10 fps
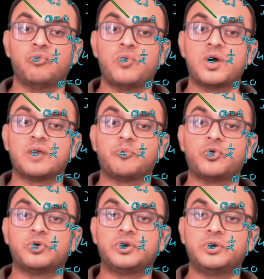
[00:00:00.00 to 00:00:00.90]
1
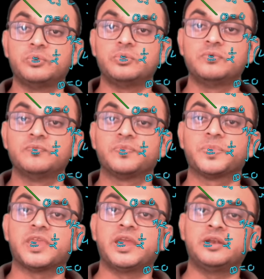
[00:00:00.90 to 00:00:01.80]
upon 2
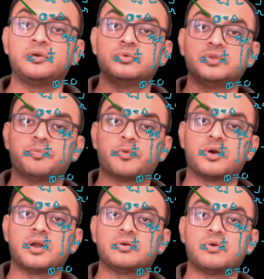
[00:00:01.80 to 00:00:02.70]
into the
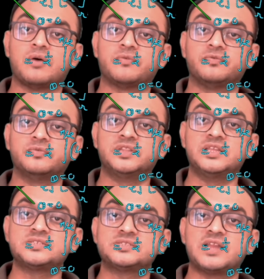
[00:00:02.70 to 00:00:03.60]
product of
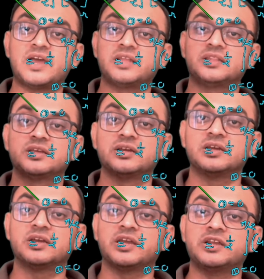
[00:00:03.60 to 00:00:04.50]
this length
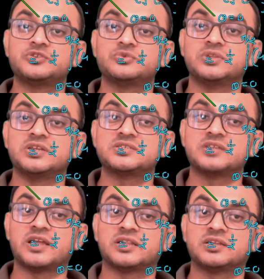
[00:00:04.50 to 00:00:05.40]
into
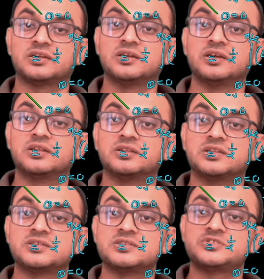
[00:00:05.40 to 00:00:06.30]
this length.
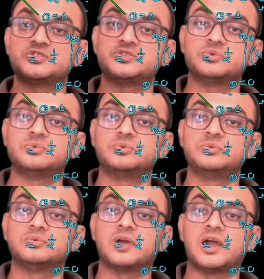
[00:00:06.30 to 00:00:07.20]
This is
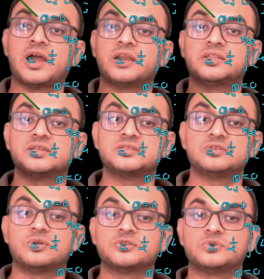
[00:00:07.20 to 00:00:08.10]
2 and this
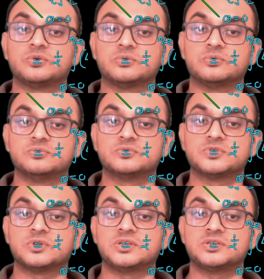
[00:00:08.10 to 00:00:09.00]
is also 2.
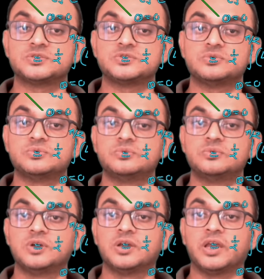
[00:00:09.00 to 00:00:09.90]
So this
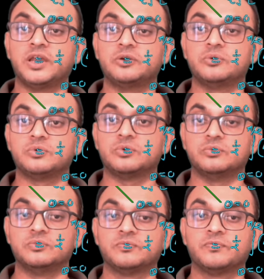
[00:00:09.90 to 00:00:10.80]
2 into
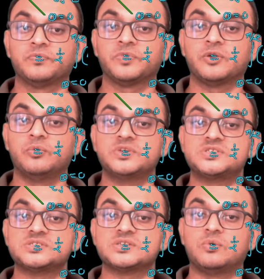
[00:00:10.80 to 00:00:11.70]
2,
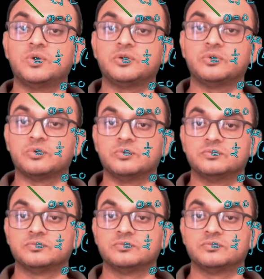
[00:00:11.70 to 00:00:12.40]
which is equal to 2.